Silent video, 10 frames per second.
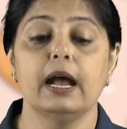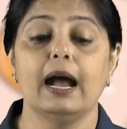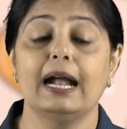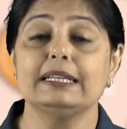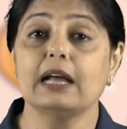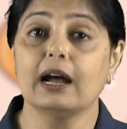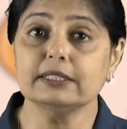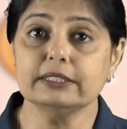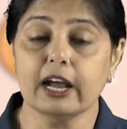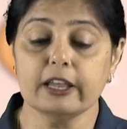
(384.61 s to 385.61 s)
At
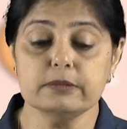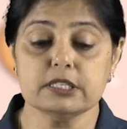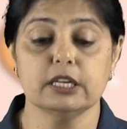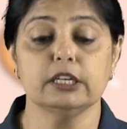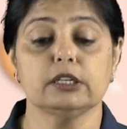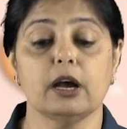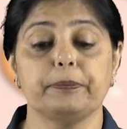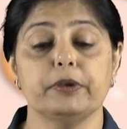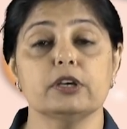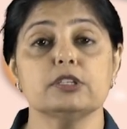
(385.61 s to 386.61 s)
other times it
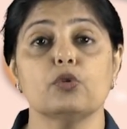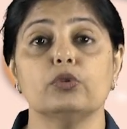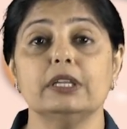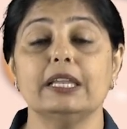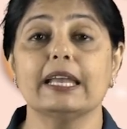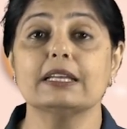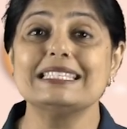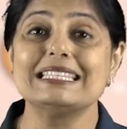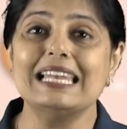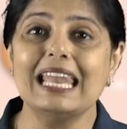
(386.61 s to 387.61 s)
appears only like a
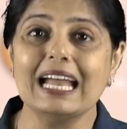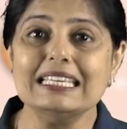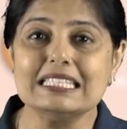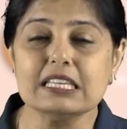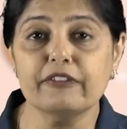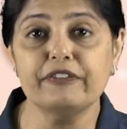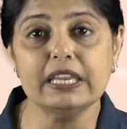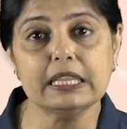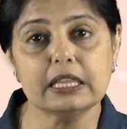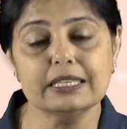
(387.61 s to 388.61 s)
slice, a
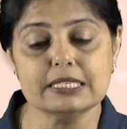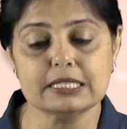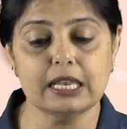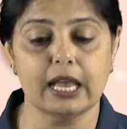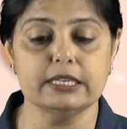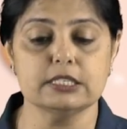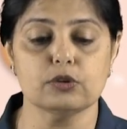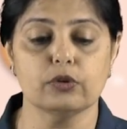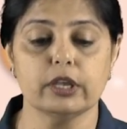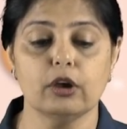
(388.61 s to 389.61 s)
very thin slice,
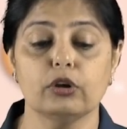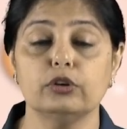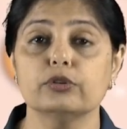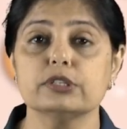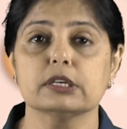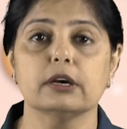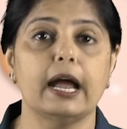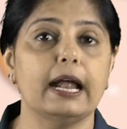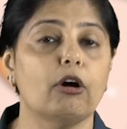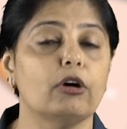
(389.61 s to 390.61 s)
okay, or looks
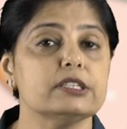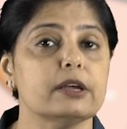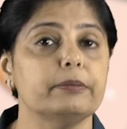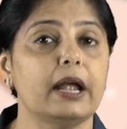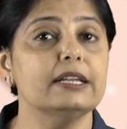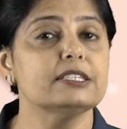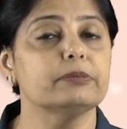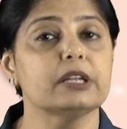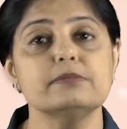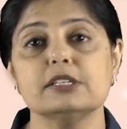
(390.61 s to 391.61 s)
and
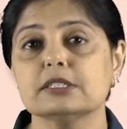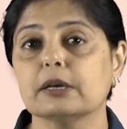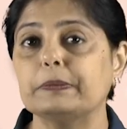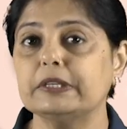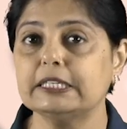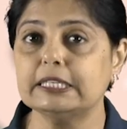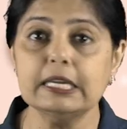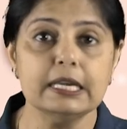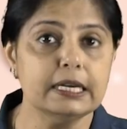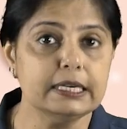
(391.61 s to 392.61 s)
sometimes it's completely
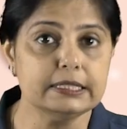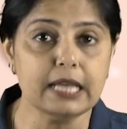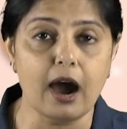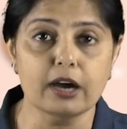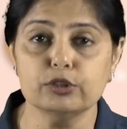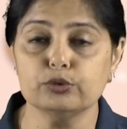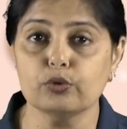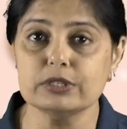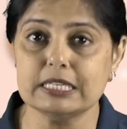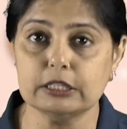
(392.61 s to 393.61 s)
dark, you
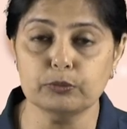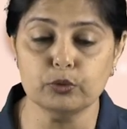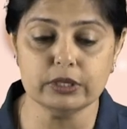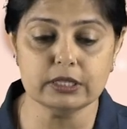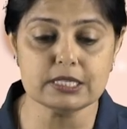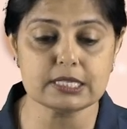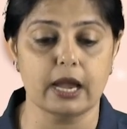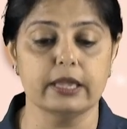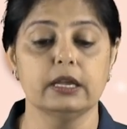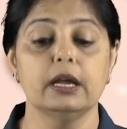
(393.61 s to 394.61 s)
don't see the moon in the sky.
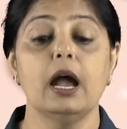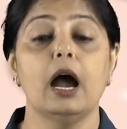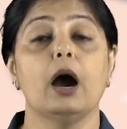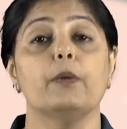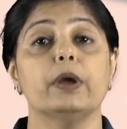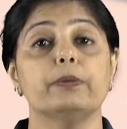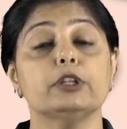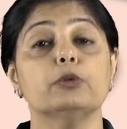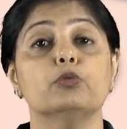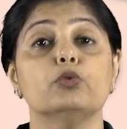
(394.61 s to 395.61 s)
However,
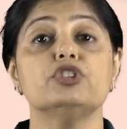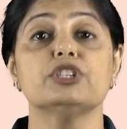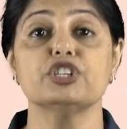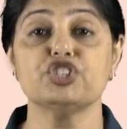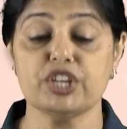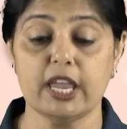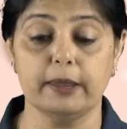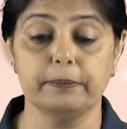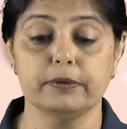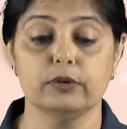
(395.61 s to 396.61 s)
the moon's
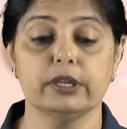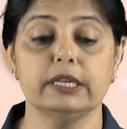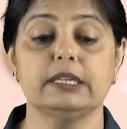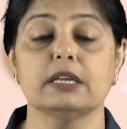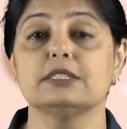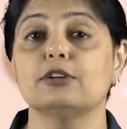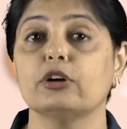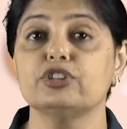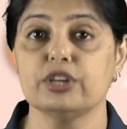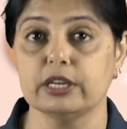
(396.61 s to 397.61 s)
shape, okay, does
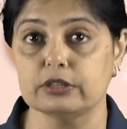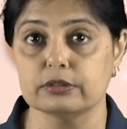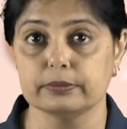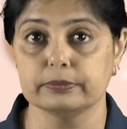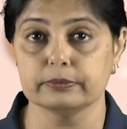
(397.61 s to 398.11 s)
not change.